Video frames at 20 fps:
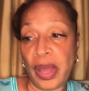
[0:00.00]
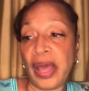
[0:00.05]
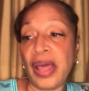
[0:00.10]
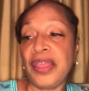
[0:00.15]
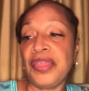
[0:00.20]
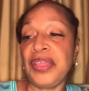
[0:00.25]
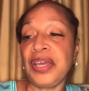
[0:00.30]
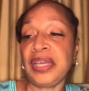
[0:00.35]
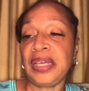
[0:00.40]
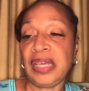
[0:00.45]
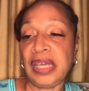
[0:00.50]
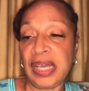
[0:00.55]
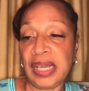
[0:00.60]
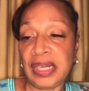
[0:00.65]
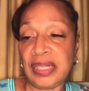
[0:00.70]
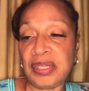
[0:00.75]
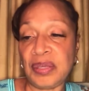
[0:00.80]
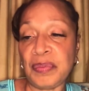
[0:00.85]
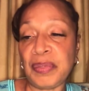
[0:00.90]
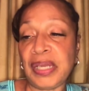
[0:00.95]
the
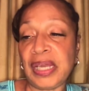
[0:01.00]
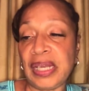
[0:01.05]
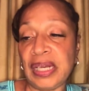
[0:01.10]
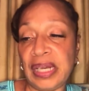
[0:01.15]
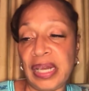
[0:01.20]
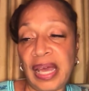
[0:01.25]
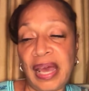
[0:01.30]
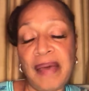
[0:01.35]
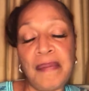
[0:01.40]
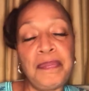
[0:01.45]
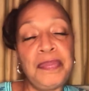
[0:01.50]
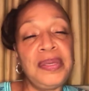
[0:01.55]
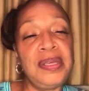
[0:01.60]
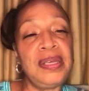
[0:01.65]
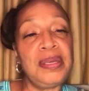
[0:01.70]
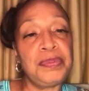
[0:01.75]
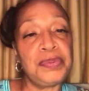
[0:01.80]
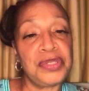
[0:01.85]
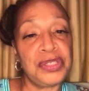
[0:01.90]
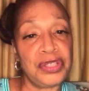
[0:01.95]
kingdom cannot be
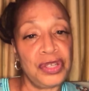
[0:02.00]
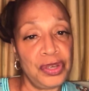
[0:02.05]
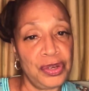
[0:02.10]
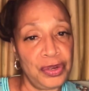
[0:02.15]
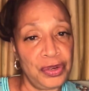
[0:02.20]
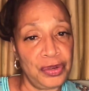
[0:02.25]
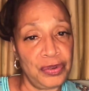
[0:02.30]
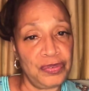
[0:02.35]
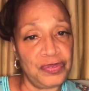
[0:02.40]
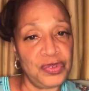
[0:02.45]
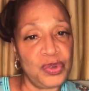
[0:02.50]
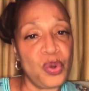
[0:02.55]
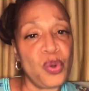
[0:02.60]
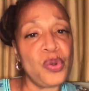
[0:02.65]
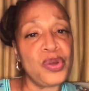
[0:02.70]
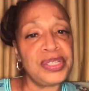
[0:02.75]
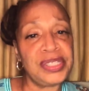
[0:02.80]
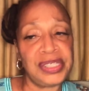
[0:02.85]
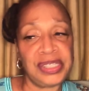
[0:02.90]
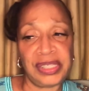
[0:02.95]
observed
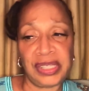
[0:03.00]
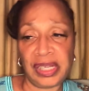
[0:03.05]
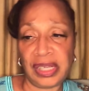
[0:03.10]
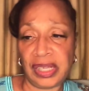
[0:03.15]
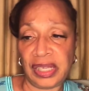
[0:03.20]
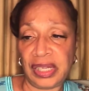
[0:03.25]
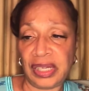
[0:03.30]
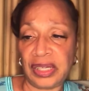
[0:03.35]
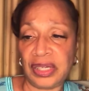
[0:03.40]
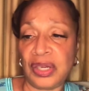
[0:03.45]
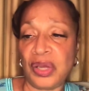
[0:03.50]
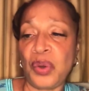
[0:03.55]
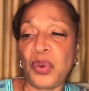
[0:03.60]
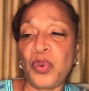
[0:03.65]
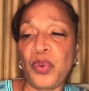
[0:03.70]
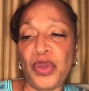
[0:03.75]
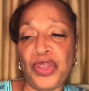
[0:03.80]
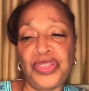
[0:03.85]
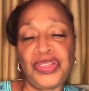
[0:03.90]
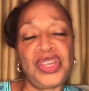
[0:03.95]
or seen
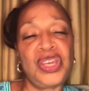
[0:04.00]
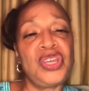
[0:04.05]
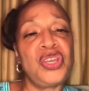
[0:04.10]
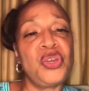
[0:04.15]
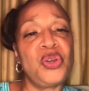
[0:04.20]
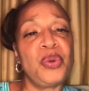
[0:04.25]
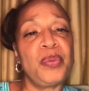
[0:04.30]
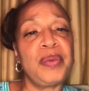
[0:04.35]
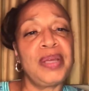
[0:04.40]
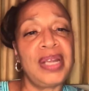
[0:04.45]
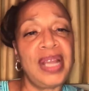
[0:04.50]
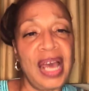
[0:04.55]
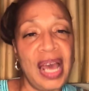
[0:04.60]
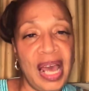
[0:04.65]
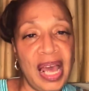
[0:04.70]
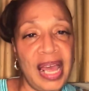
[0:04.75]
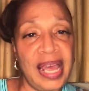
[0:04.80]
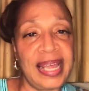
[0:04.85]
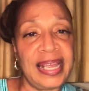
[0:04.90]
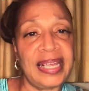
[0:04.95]
with the human
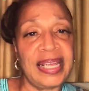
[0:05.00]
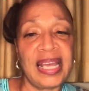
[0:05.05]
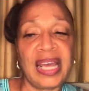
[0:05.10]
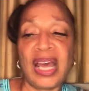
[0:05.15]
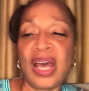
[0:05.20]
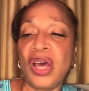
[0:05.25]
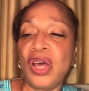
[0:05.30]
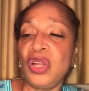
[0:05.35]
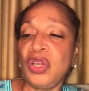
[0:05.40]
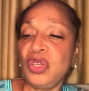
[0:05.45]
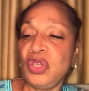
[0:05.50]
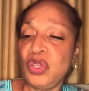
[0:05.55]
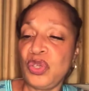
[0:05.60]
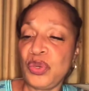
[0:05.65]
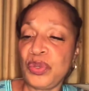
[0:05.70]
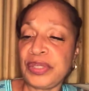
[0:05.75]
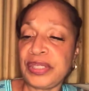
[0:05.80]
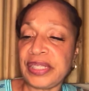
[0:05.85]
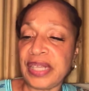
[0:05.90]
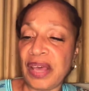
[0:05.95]
eye.
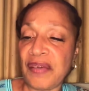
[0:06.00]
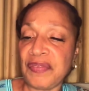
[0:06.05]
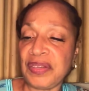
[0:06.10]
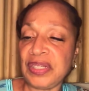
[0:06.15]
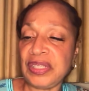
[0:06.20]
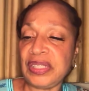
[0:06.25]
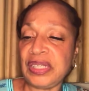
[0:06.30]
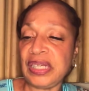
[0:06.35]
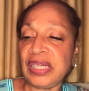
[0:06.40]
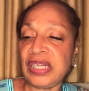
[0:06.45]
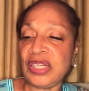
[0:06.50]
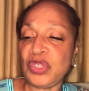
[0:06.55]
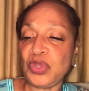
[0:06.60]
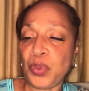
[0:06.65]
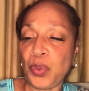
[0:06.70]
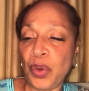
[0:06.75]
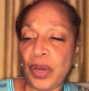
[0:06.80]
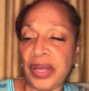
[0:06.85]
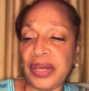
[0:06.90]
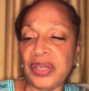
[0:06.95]
Luke
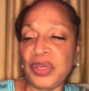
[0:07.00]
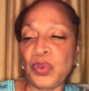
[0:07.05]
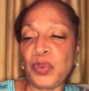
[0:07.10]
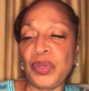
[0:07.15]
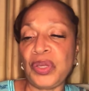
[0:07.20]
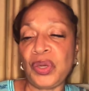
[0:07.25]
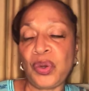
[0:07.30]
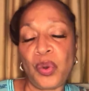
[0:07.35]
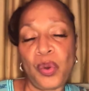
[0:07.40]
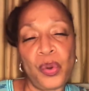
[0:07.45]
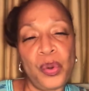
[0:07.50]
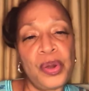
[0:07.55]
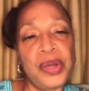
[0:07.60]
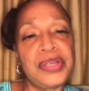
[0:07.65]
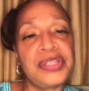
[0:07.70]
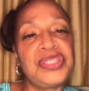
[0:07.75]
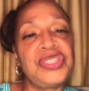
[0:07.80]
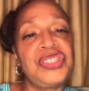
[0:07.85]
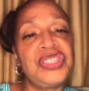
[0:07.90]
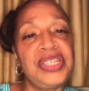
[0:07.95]
17:20
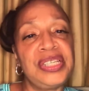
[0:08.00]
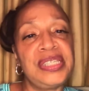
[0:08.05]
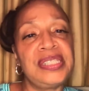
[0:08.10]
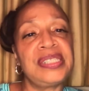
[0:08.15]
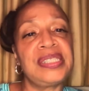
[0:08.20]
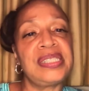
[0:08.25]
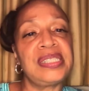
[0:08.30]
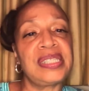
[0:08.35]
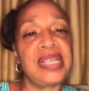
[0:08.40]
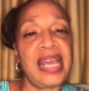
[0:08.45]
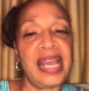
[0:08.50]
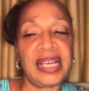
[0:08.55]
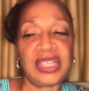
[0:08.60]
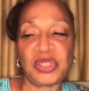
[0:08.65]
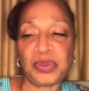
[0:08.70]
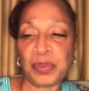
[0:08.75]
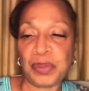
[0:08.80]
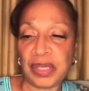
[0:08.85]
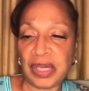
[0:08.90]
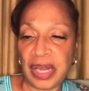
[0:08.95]
records Jesus'
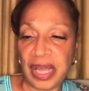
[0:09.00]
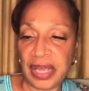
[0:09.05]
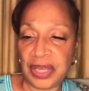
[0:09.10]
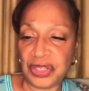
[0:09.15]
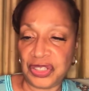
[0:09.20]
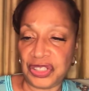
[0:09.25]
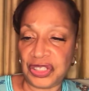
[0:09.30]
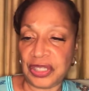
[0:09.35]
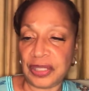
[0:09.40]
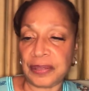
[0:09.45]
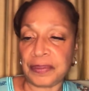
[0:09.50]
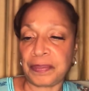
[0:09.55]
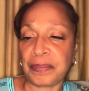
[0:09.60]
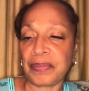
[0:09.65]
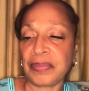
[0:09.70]
explanation.